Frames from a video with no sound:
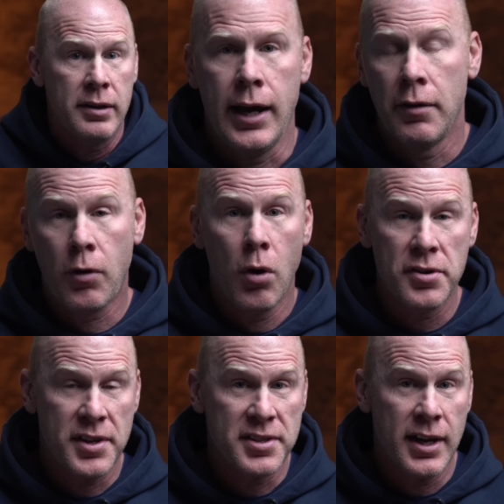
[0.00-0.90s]
And of
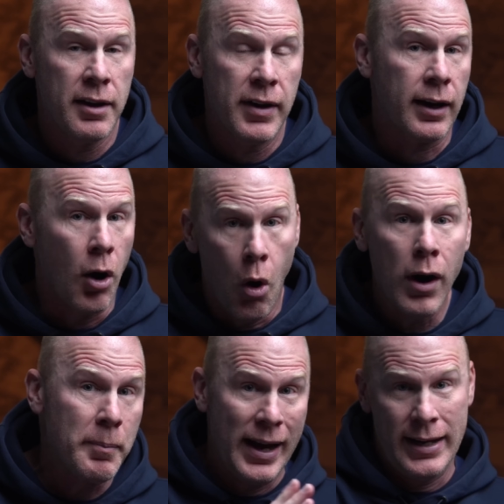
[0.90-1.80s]
course, instead of it
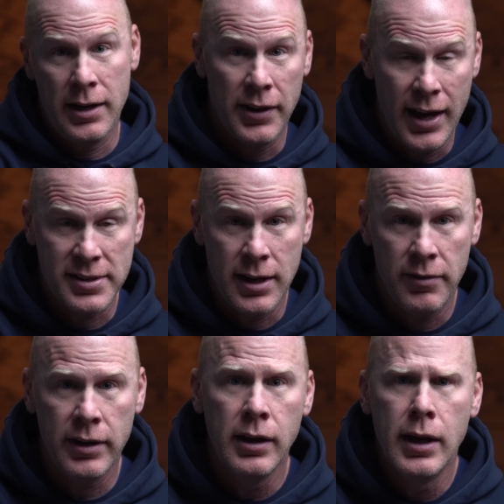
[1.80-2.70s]
going back down to that
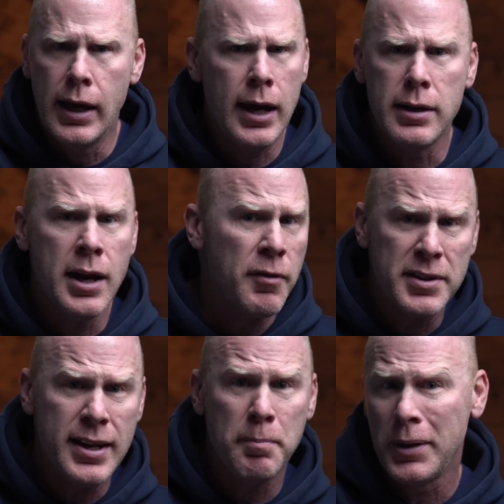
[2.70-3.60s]
seven, it never
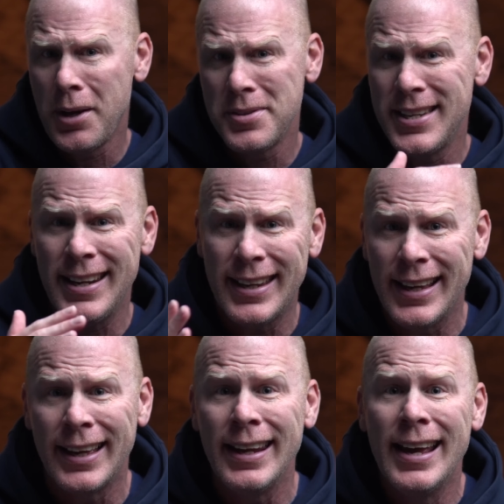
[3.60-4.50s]
dipped below ten
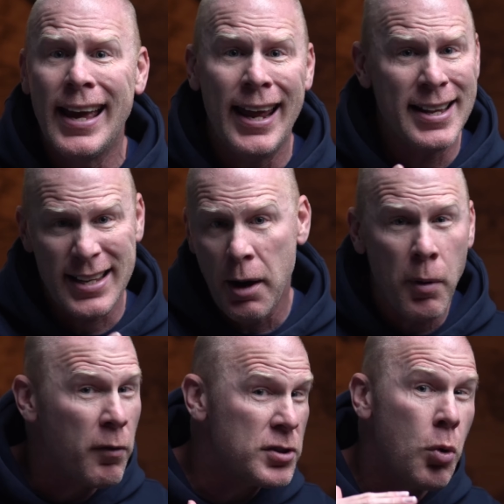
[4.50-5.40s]
again, and it's up
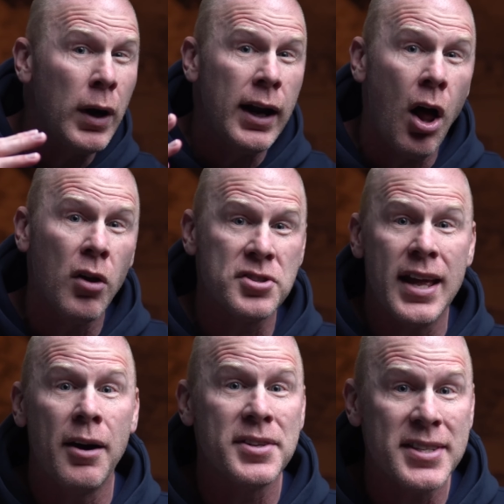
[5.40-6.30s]
over twenty dollars
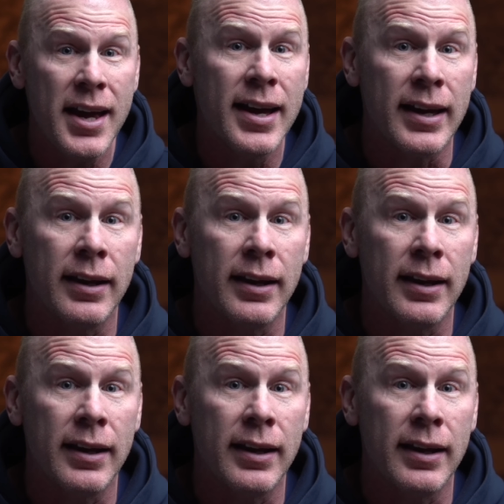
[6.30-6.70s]
now instead.